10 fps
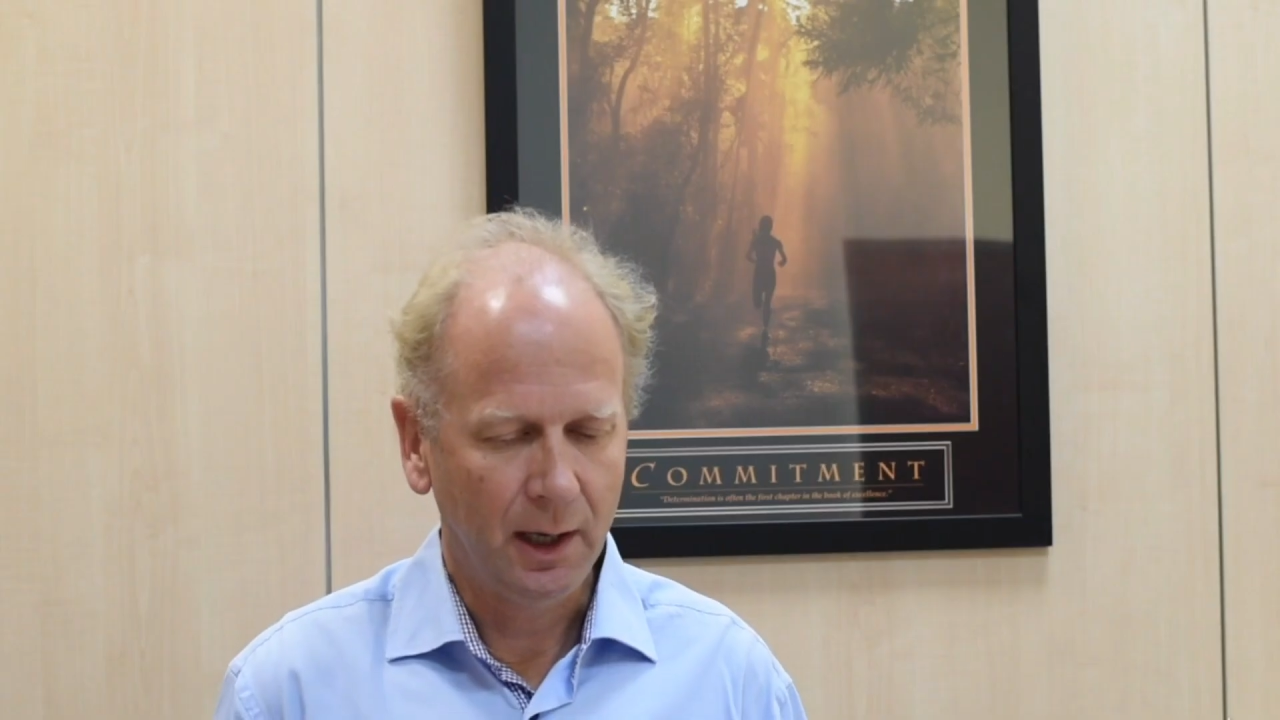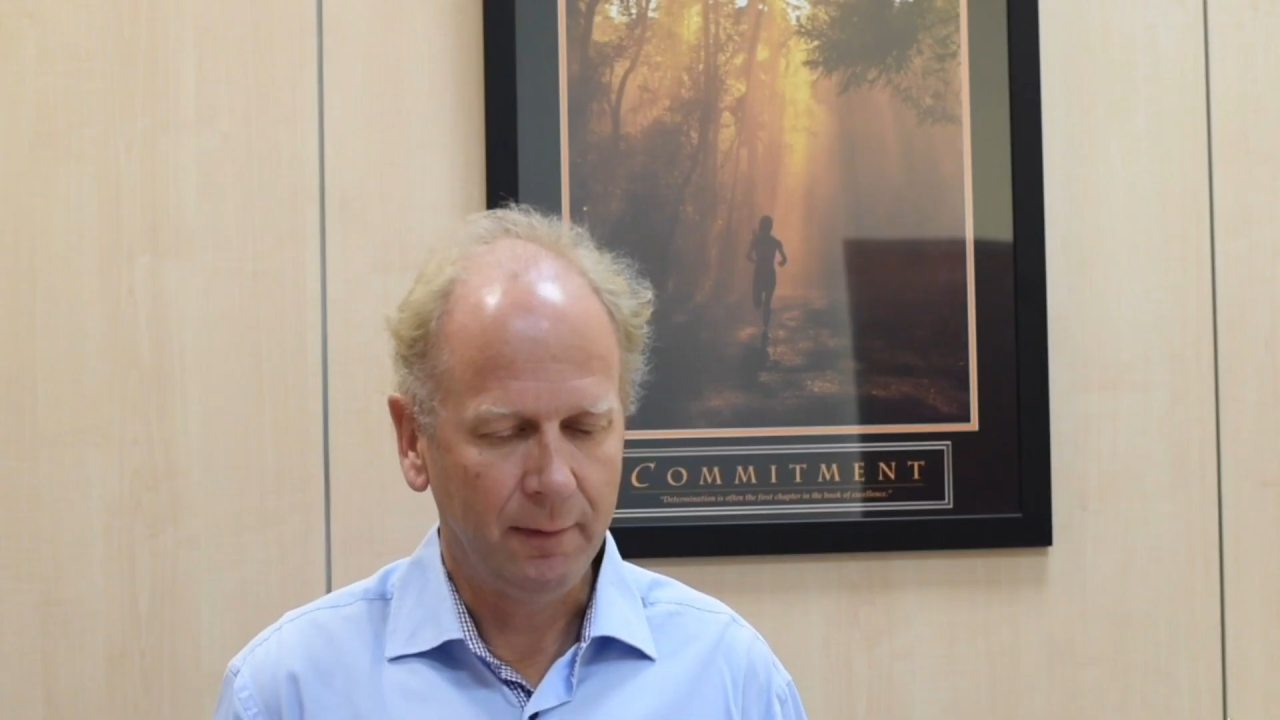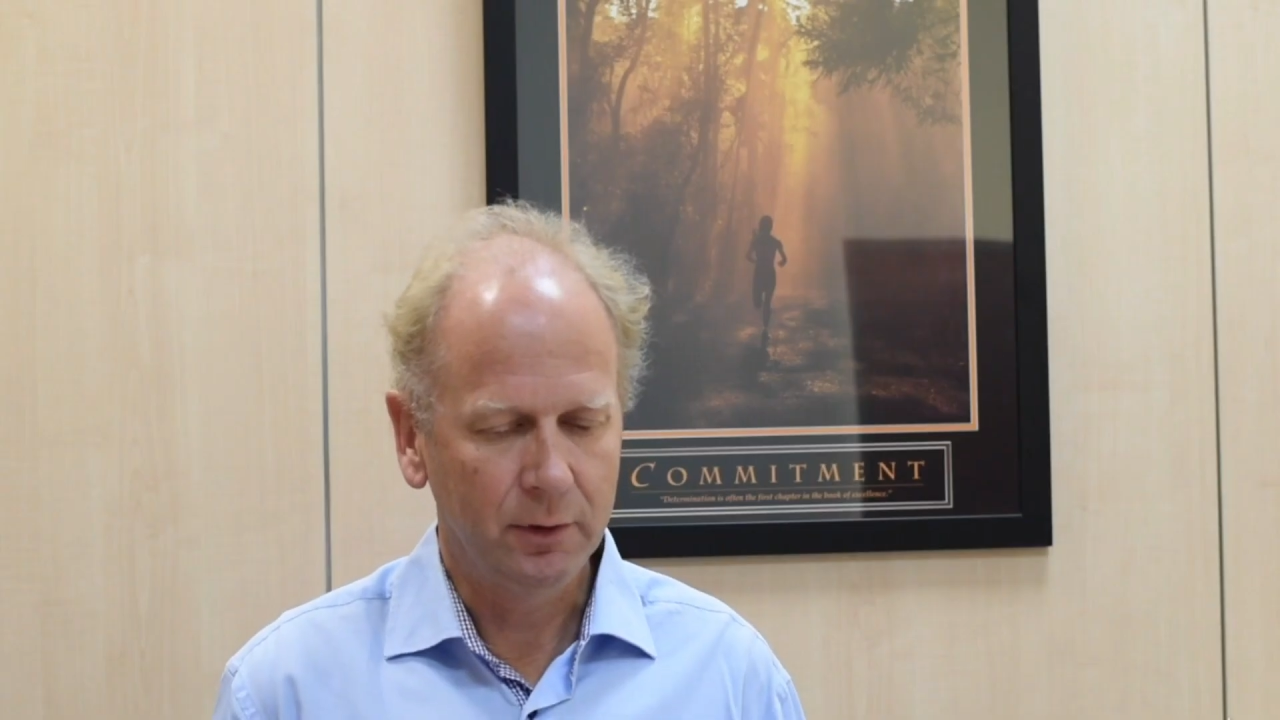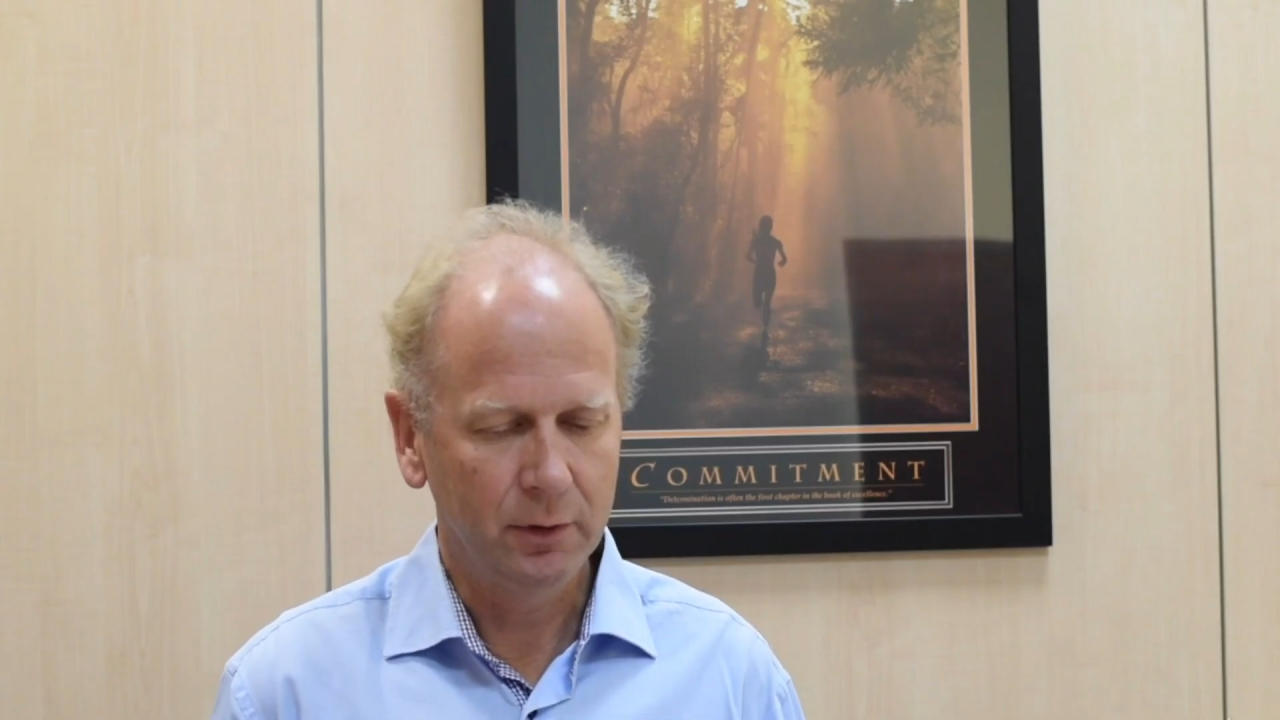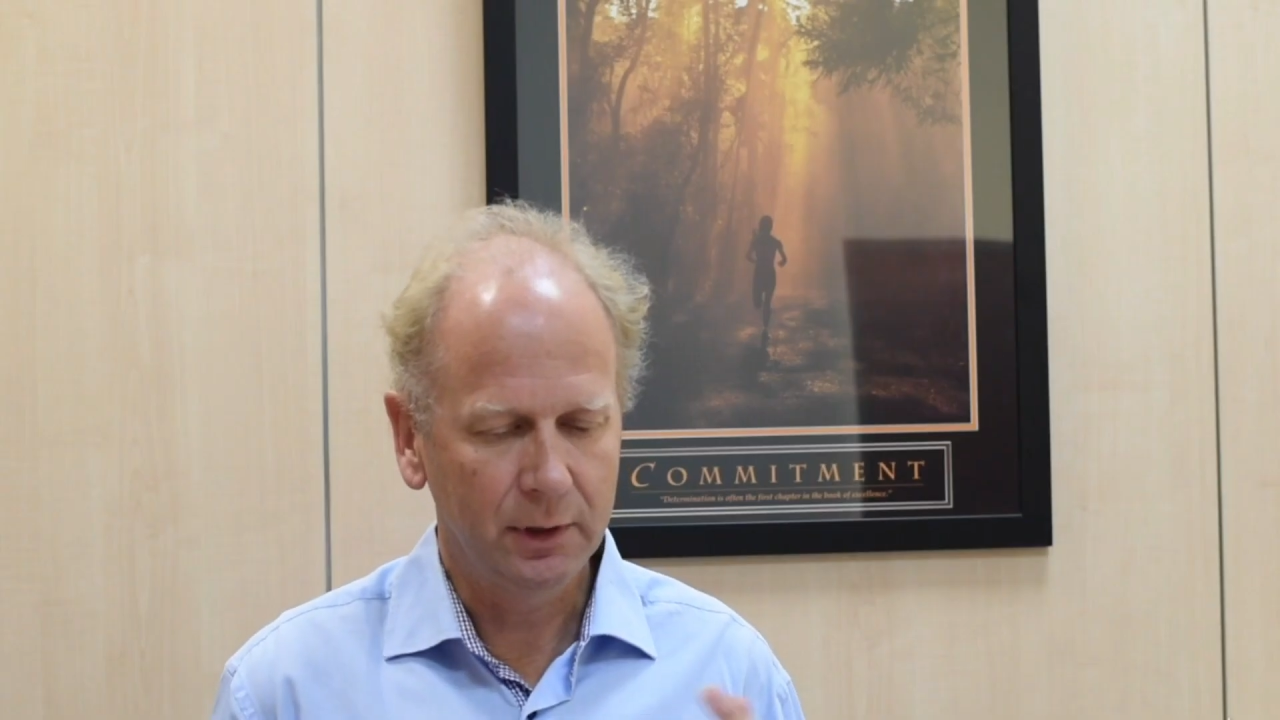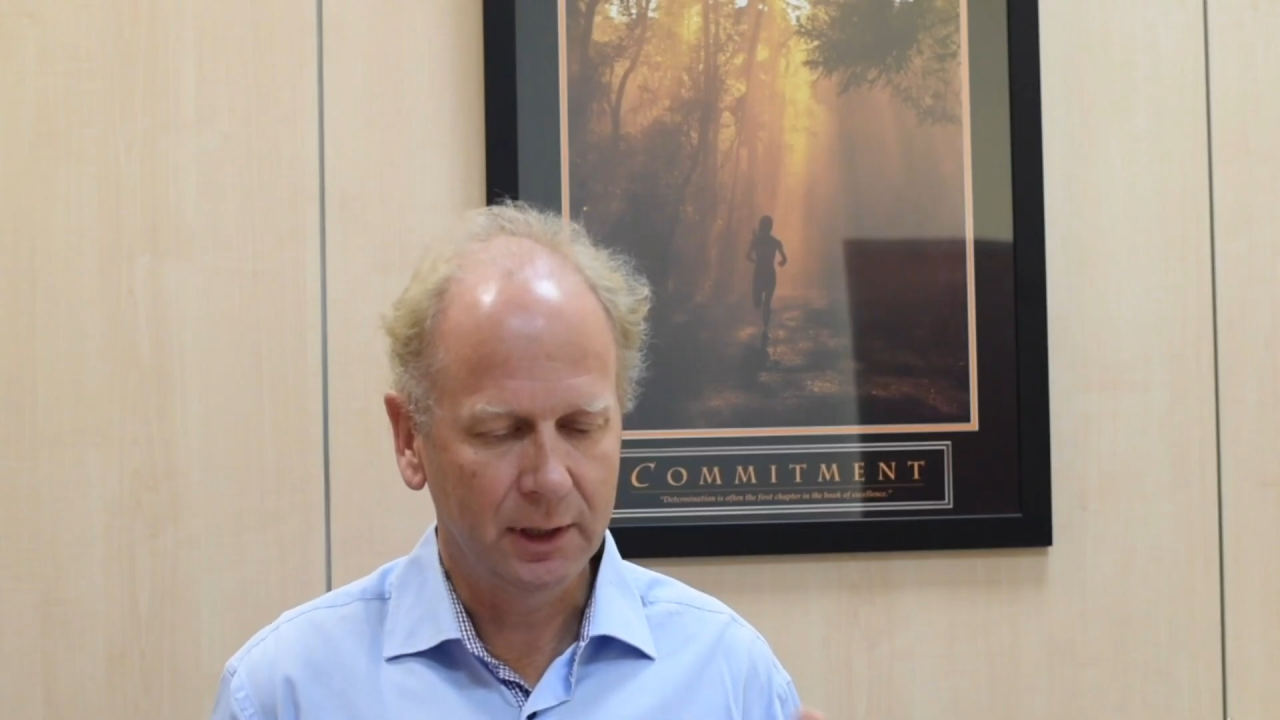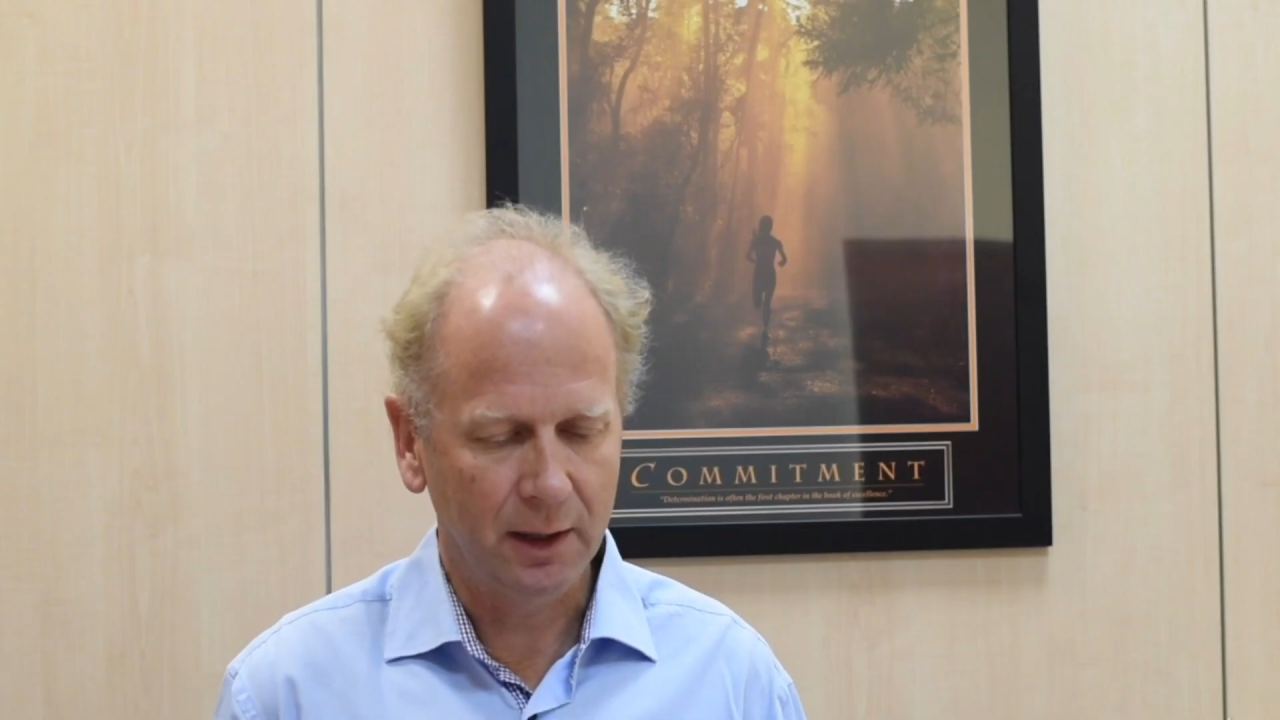have good